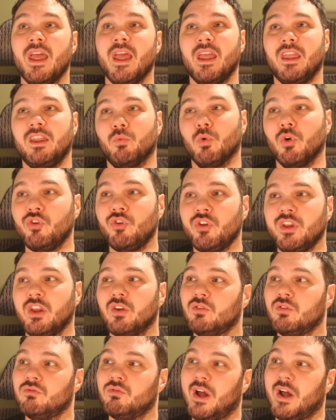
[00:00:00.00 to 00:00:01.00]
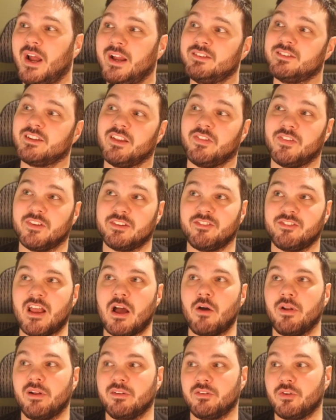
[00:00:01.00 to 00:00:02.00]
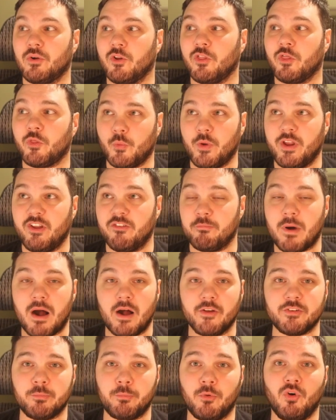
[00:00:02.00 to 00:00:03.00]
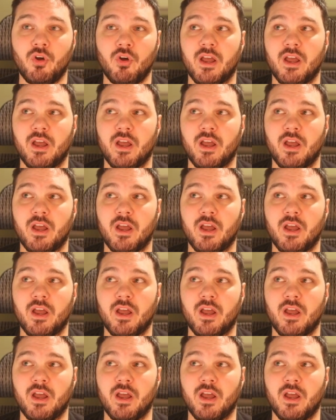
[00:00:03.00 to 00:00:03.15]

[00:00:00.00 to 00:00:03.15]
really you'd like to get this down on turn 3 if possible,